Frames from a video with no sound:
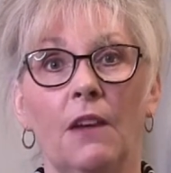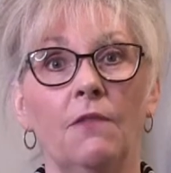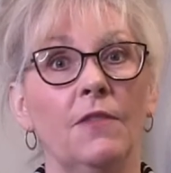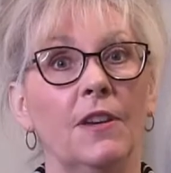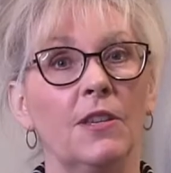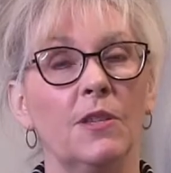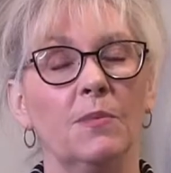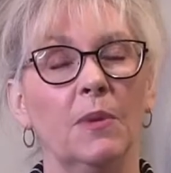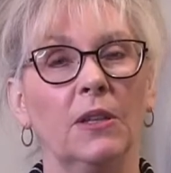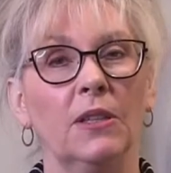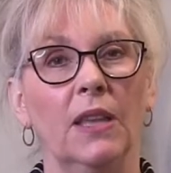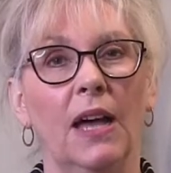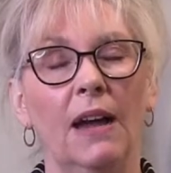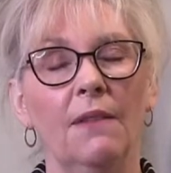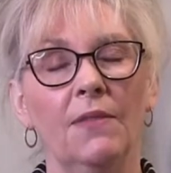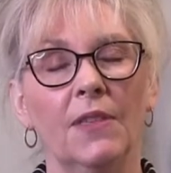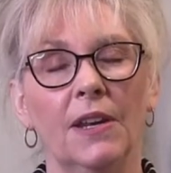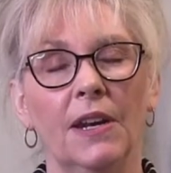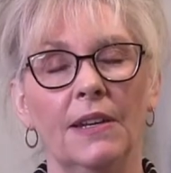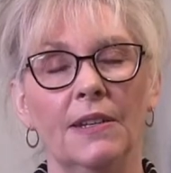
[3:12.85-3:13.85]
Facebook
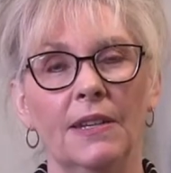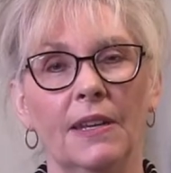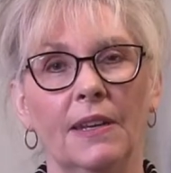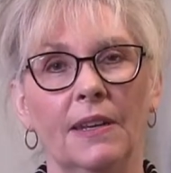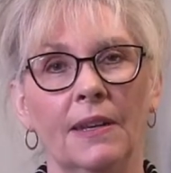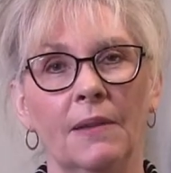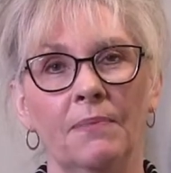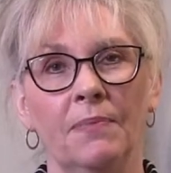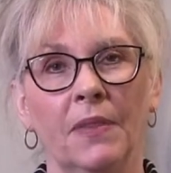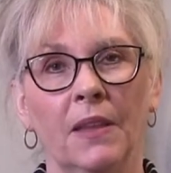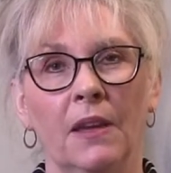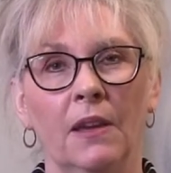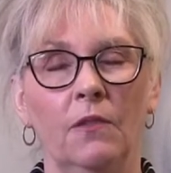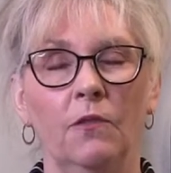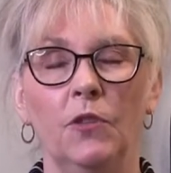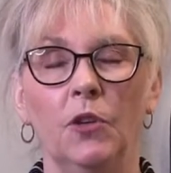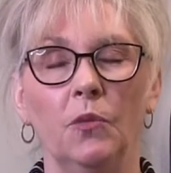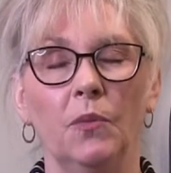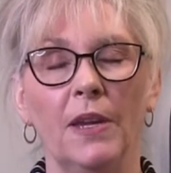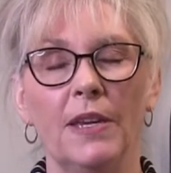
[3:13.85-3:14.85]
Live that I did
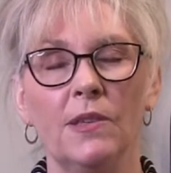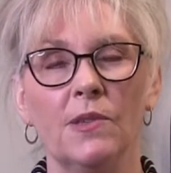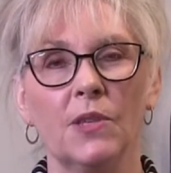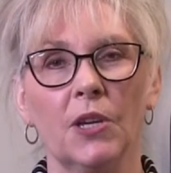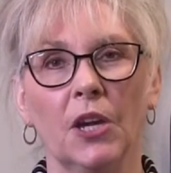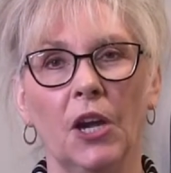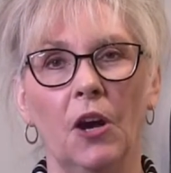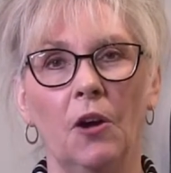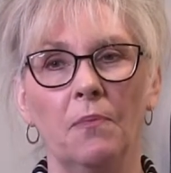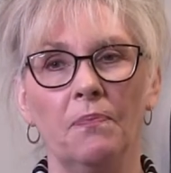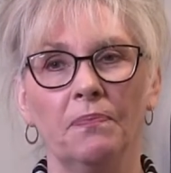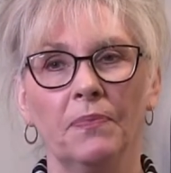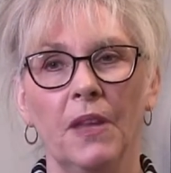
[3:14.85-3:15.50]
a few weeks ago.